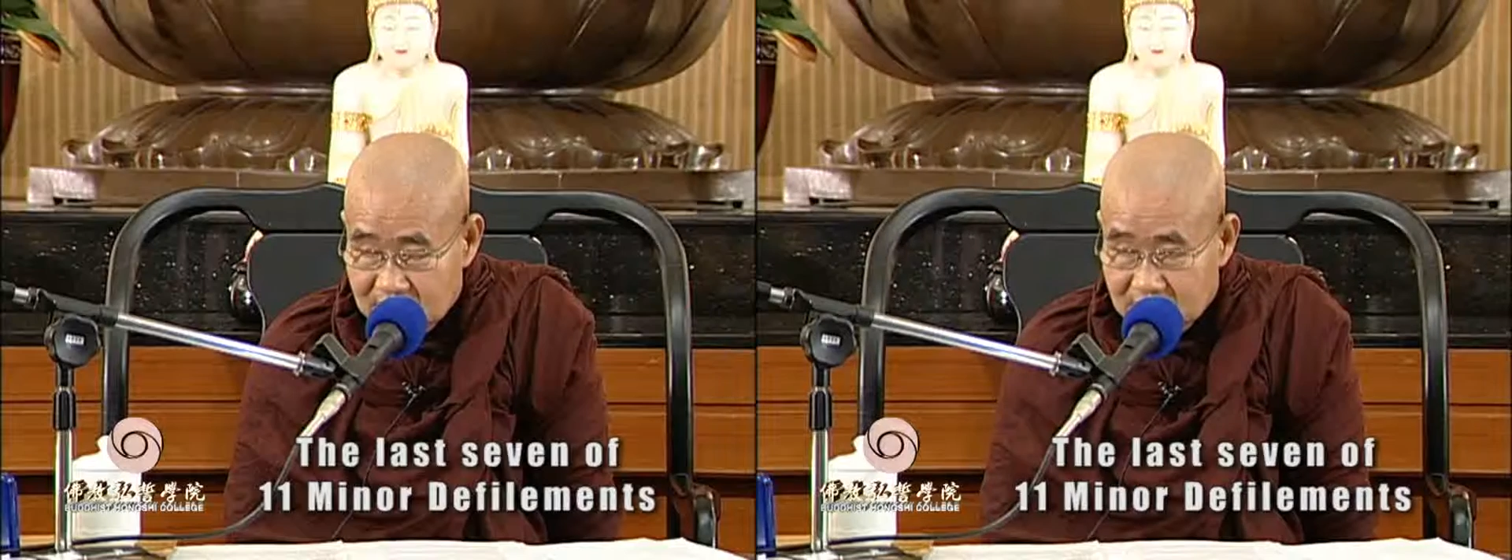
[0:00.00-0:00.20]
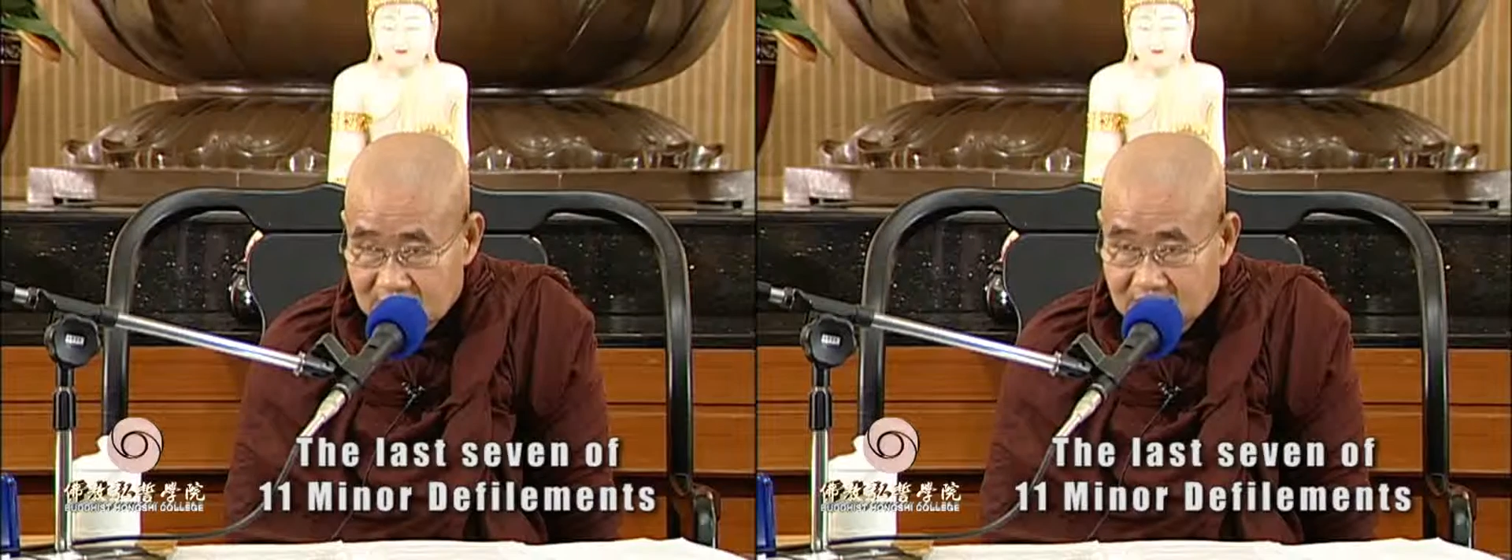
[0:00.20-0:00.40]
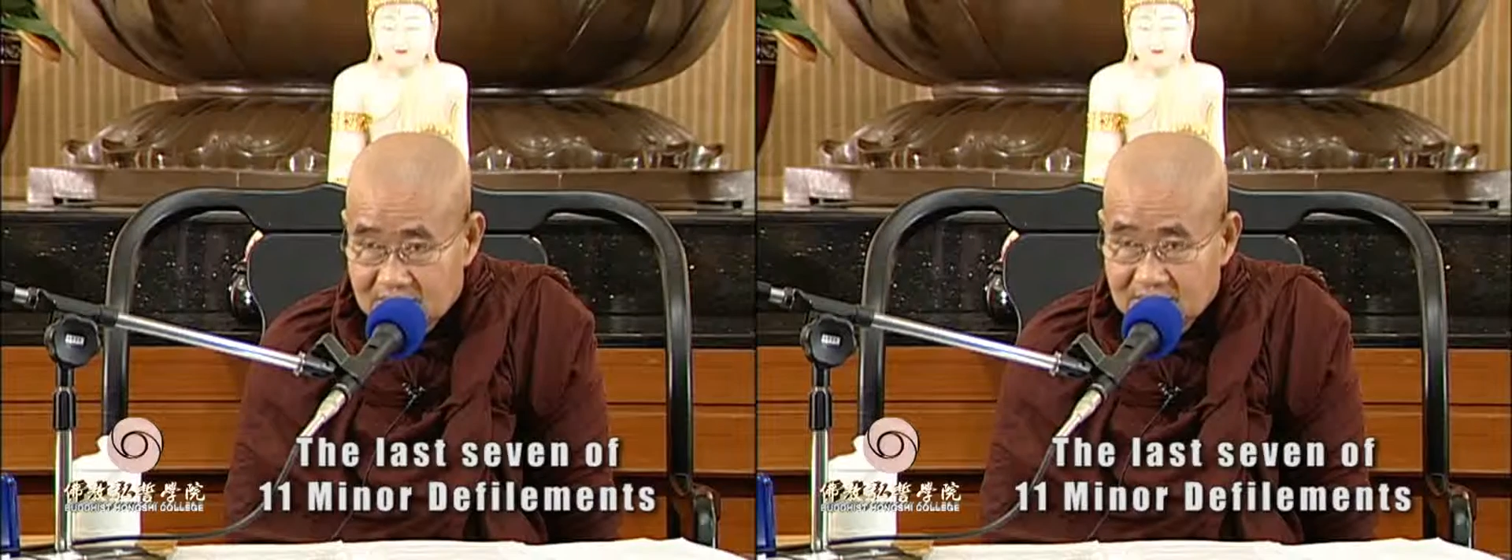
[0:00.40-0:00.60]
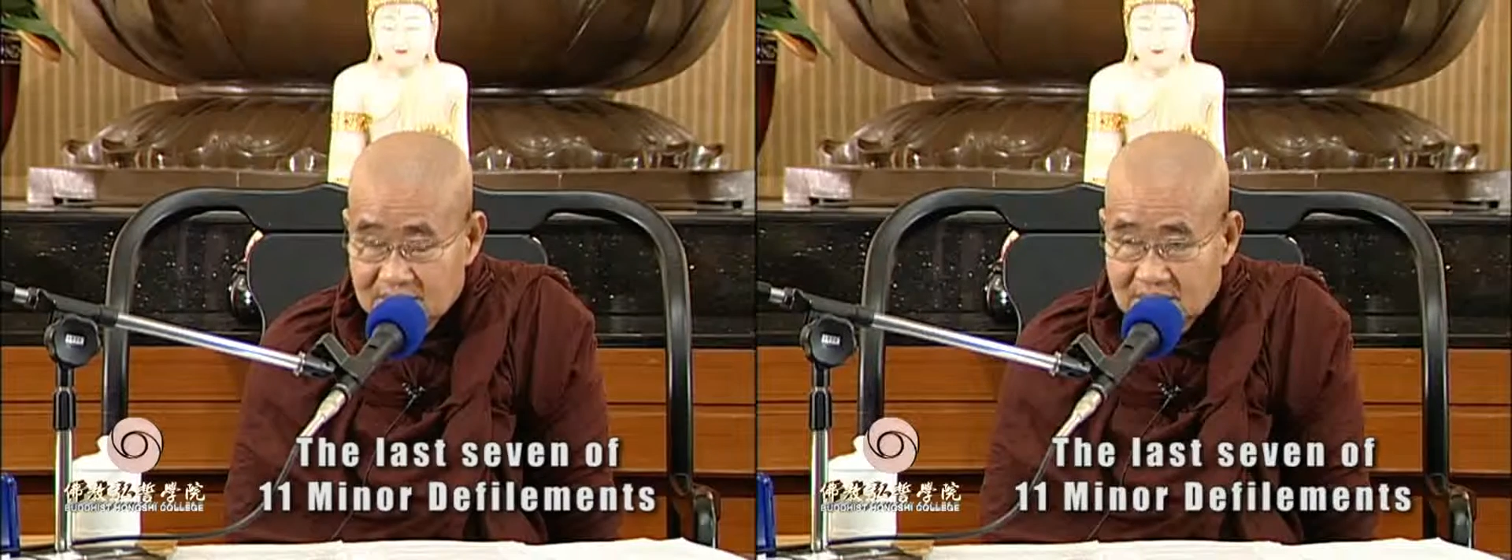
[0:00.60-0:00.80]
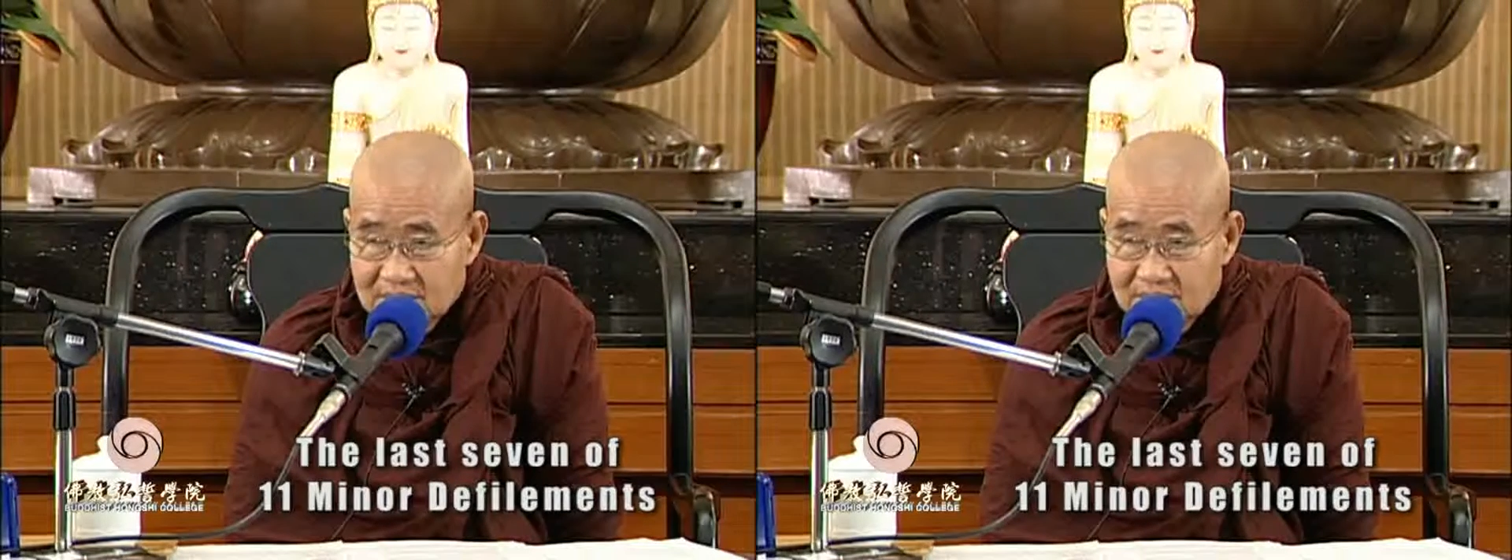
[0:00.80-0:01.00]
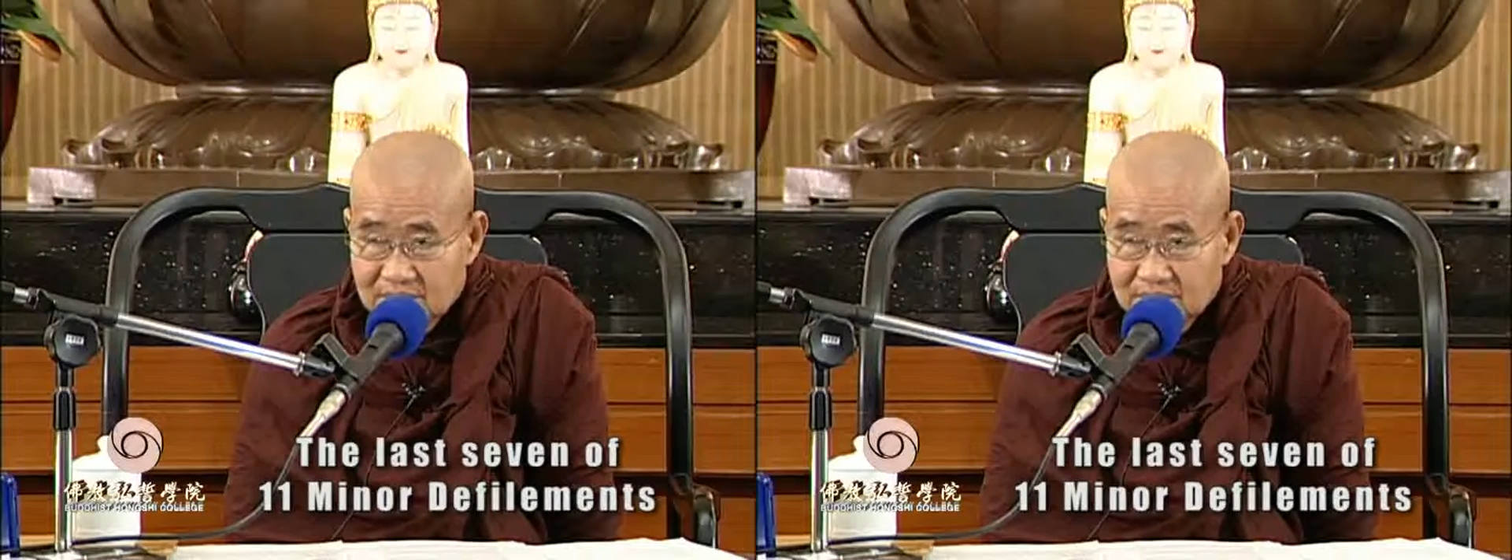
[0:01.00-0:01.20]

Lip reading: At that time,